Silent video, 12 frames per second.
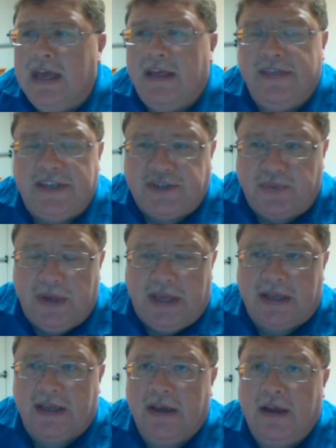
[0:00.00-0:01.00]
This
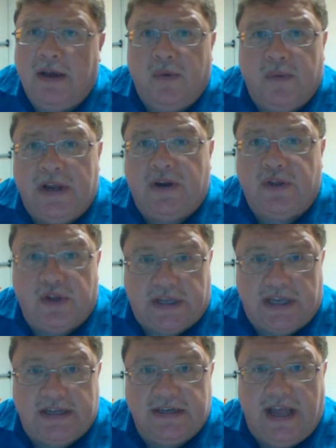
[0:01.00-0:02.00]
week, we are
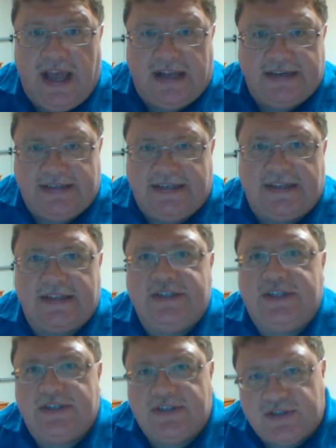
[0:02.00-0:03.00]
looking at
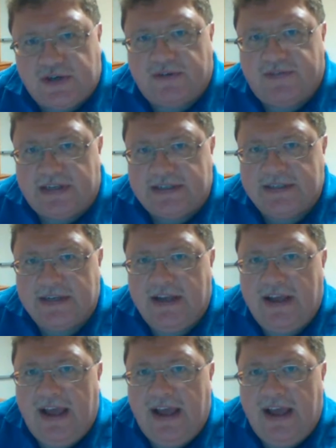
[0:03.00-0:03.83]
diligent service.